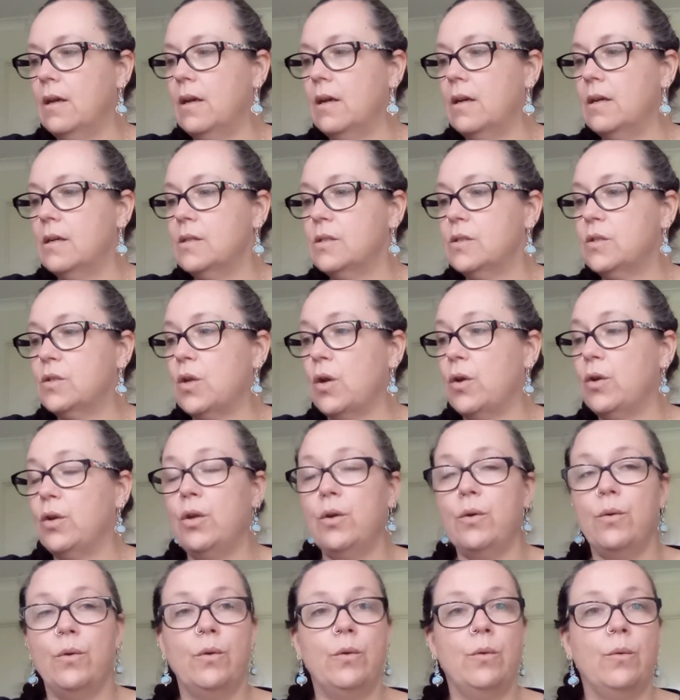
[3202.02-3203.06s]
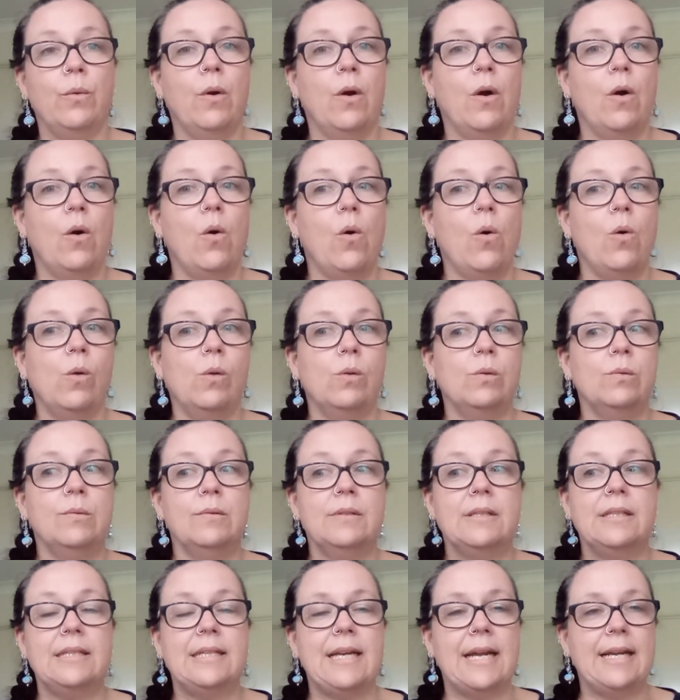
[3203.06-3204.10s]
So you all
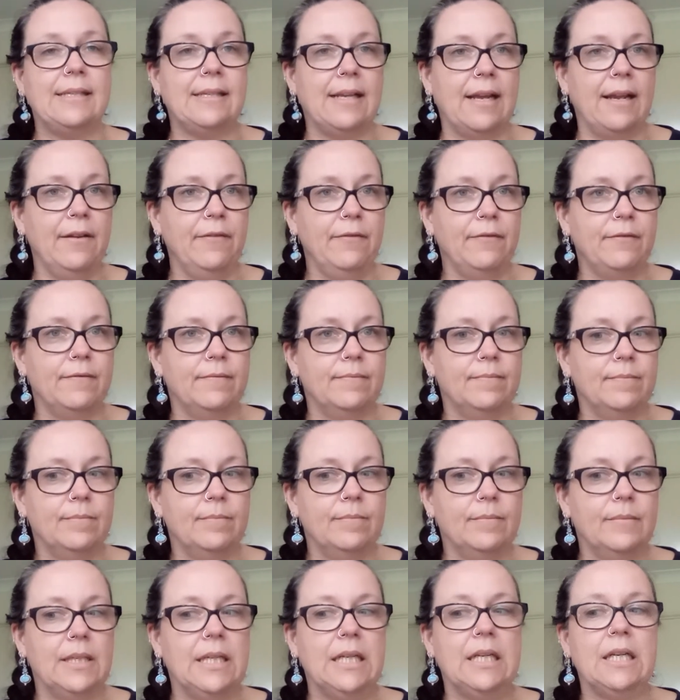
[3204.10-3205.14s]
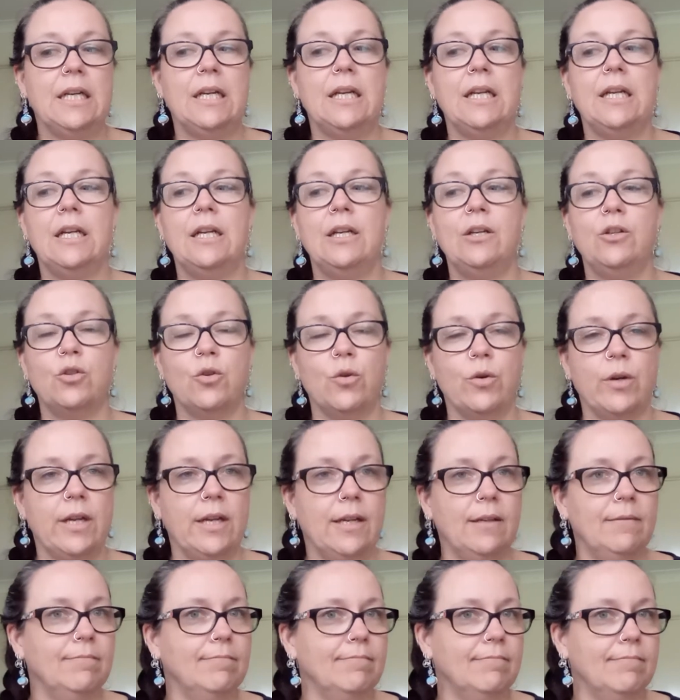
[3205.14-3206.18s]
stay safe, enjoy
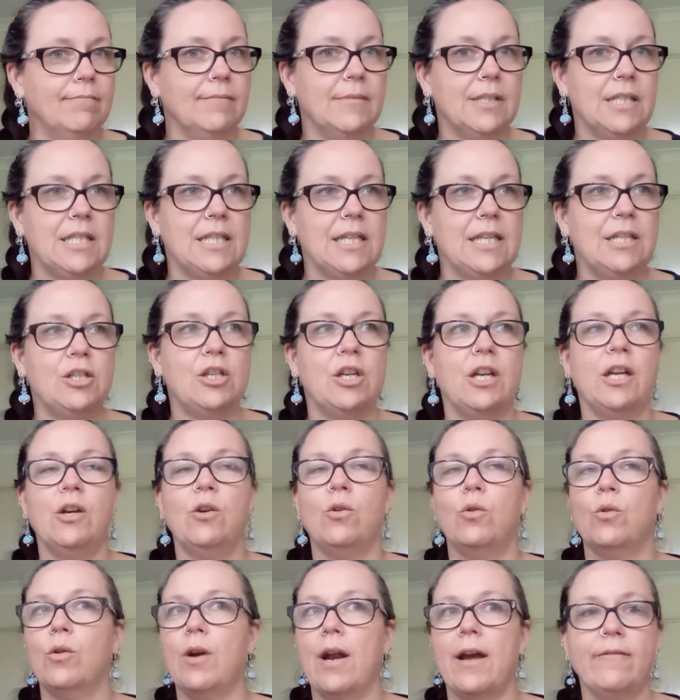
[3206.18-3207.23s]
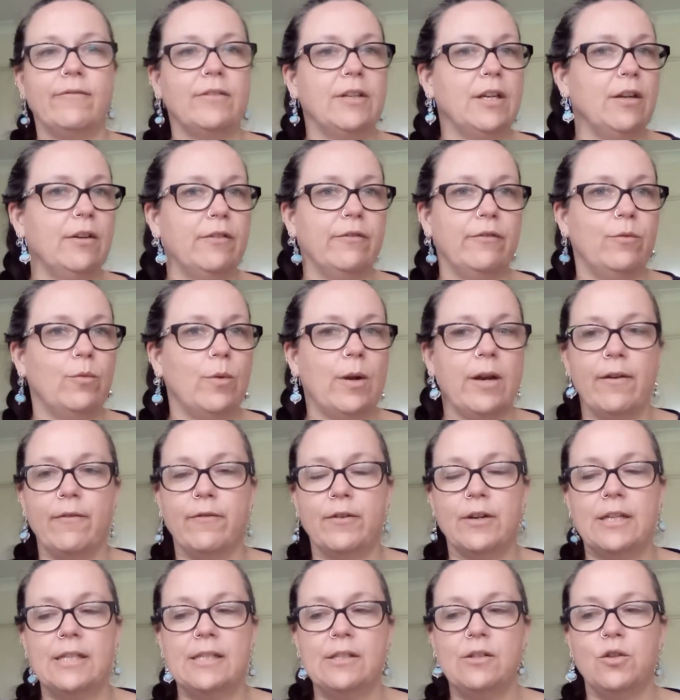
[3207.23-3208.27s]
stitching or crafting of whatever
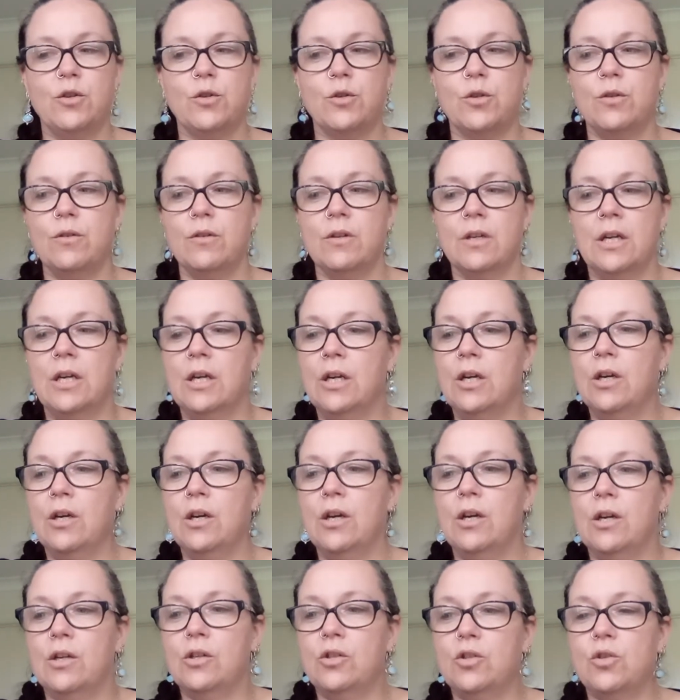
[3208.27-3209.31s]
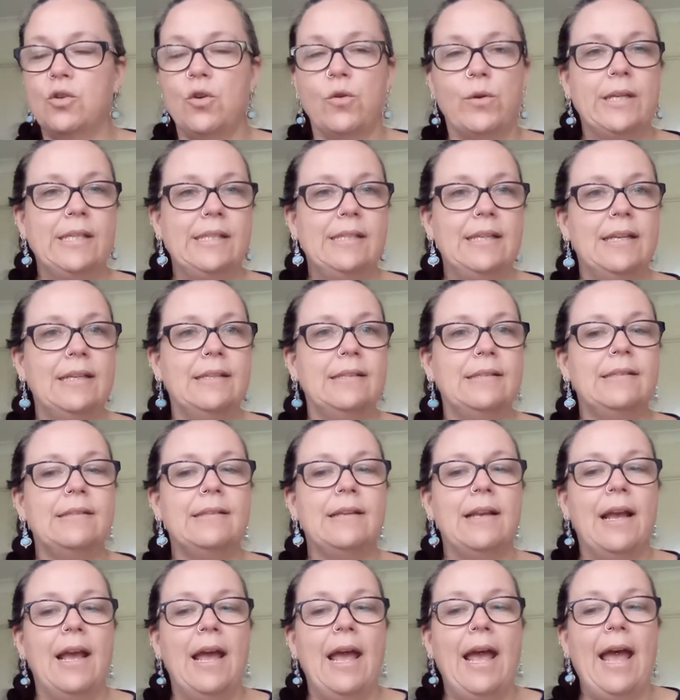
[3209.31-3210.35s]
it is your choice is,
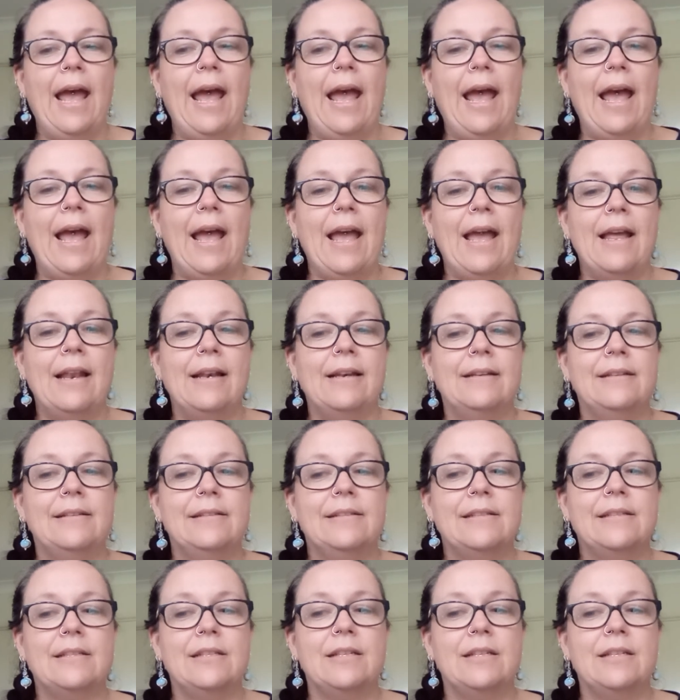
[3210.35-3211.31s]
and